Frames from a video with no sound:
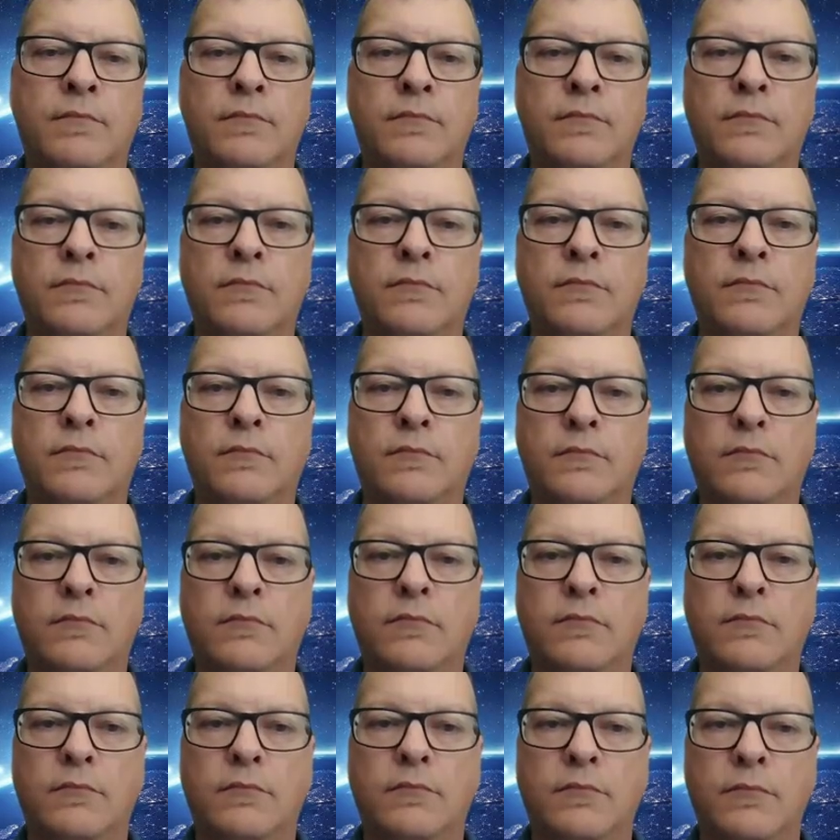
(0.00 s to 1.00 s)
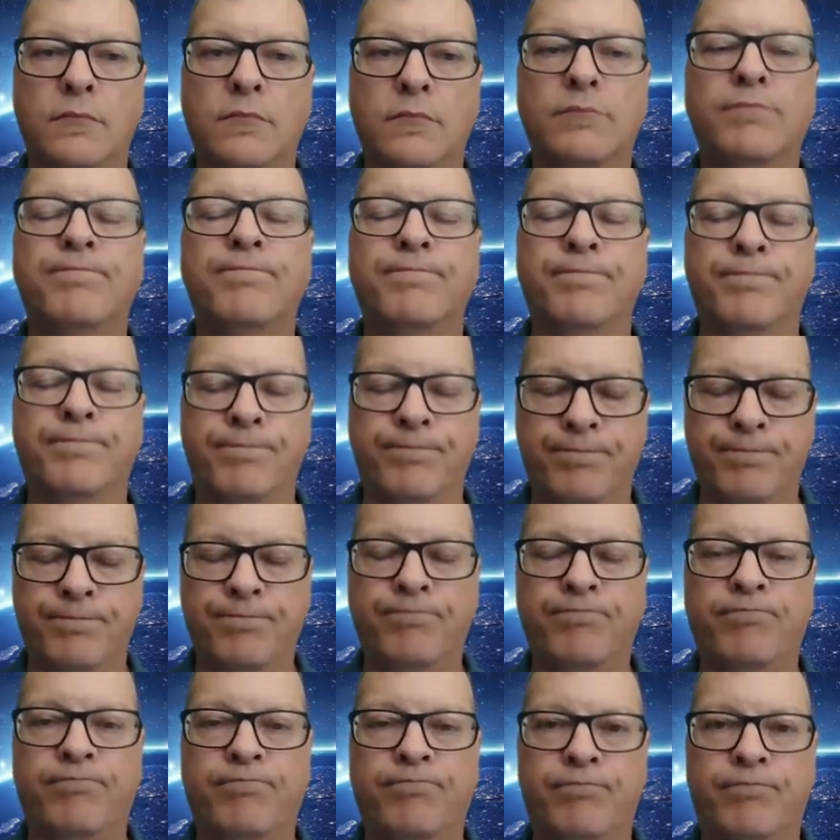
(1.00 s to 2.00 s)

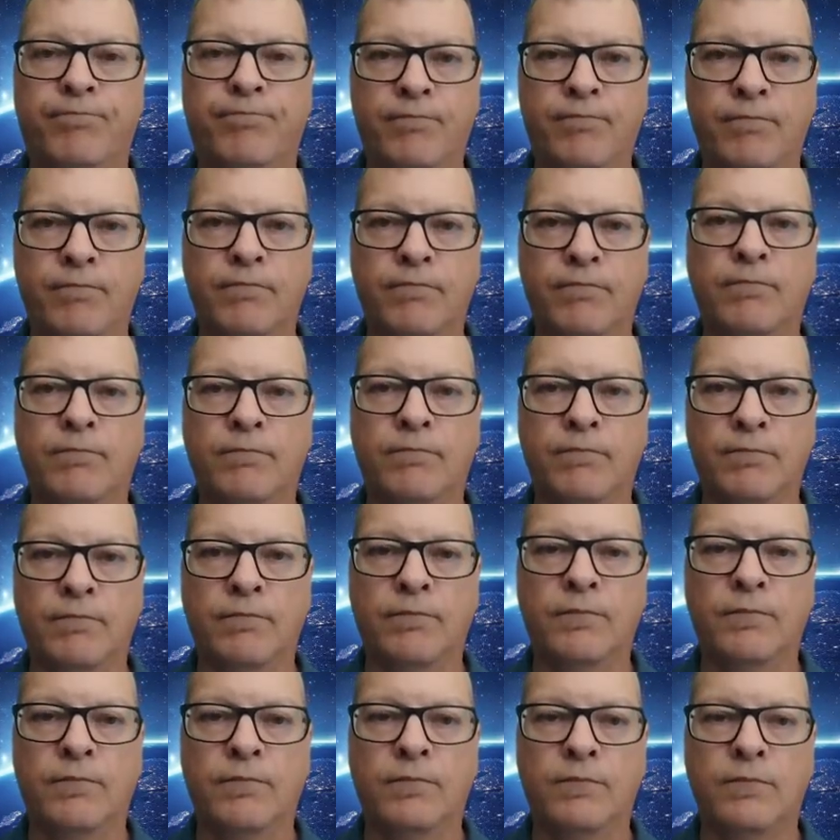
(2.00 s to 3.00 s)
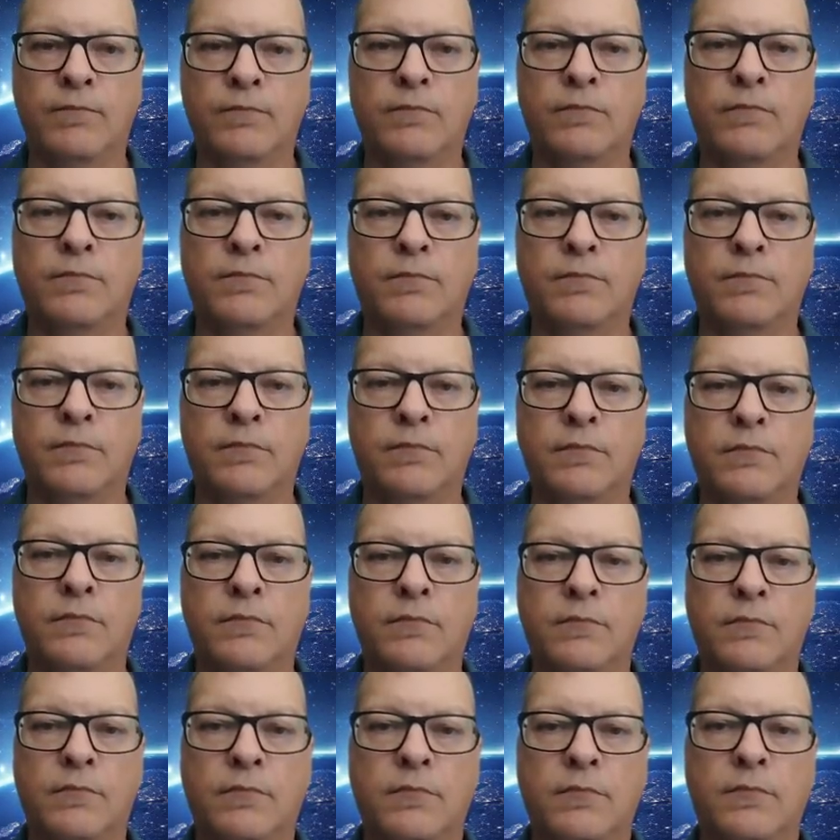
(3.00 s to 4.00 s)

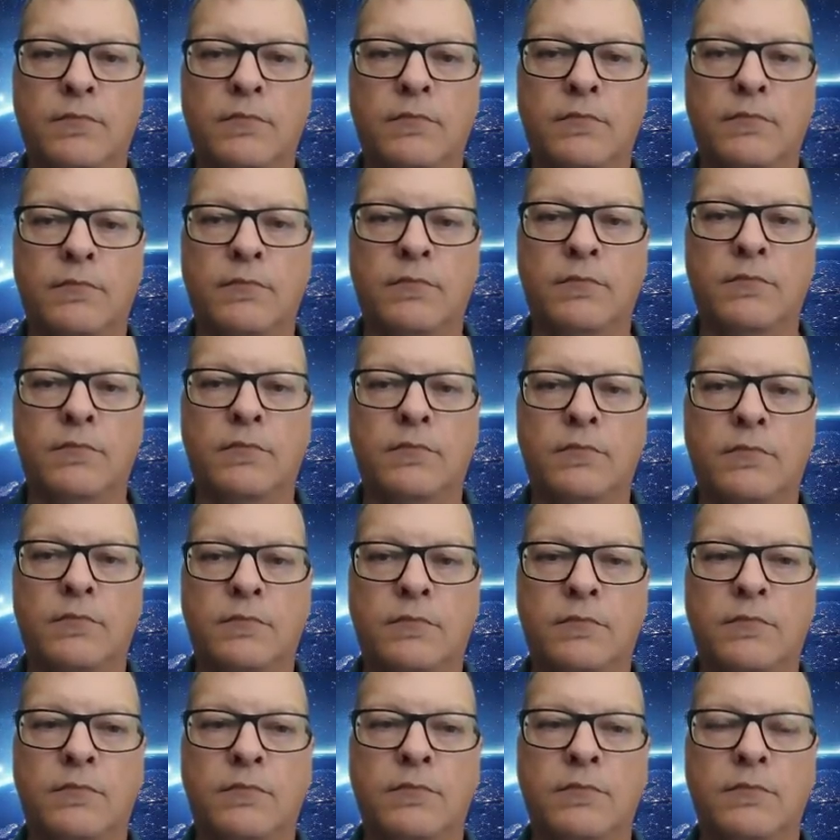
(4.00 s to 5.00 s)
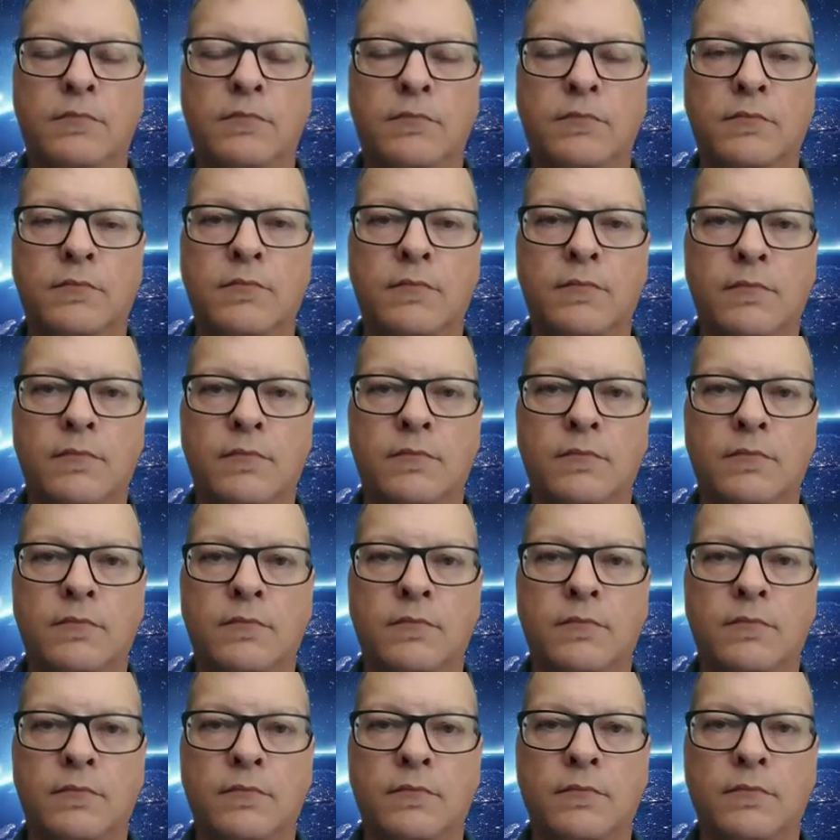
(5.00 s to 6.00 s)

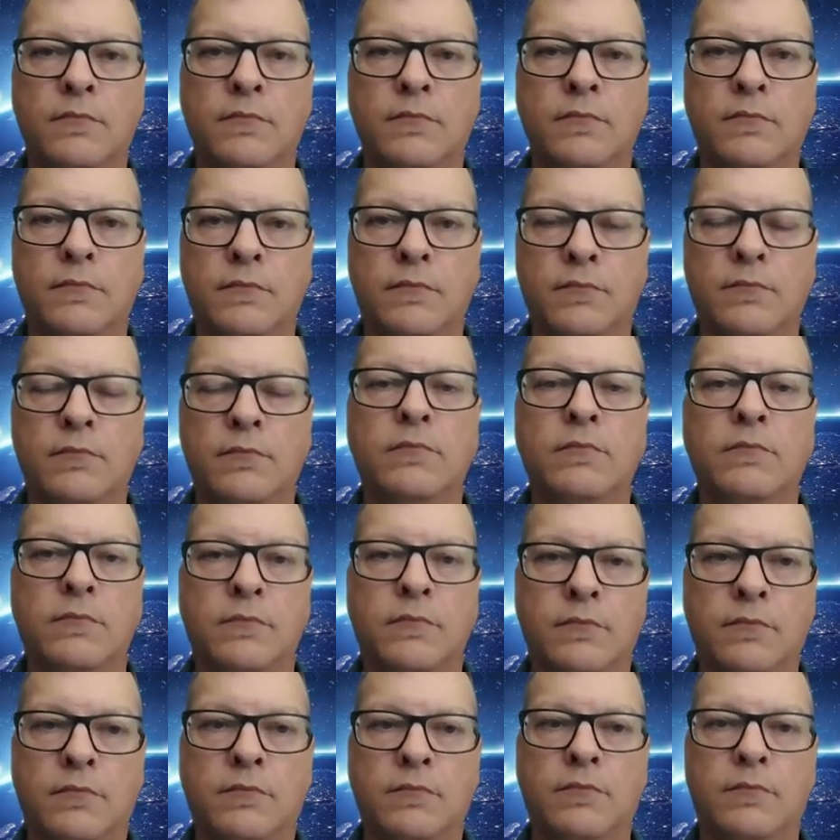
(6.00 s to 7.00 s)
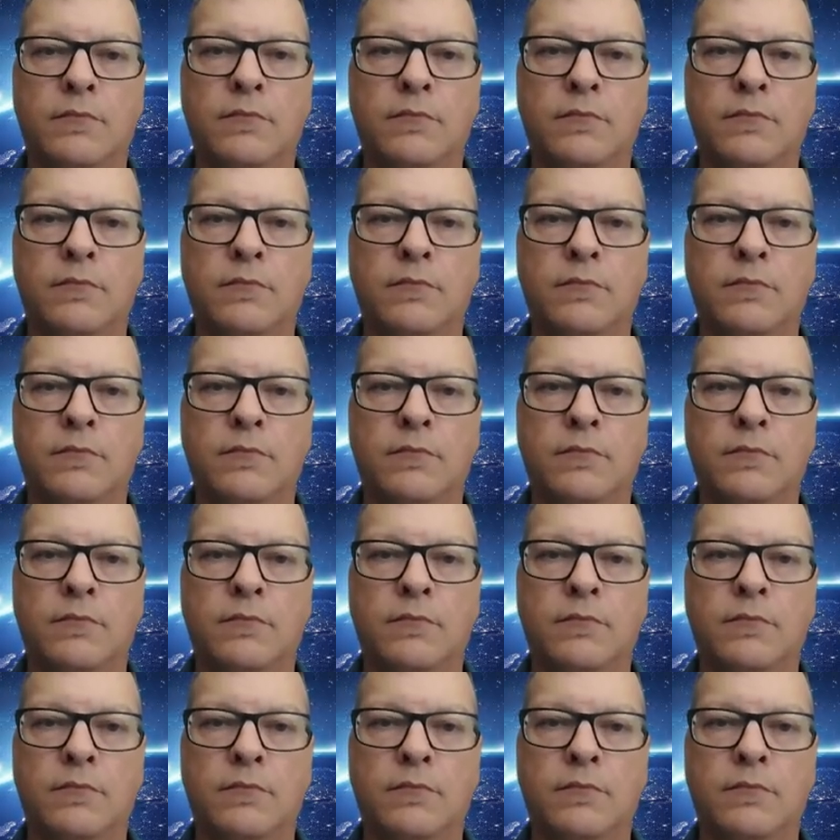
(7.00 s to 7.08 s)
No words are spoken by the person on screen.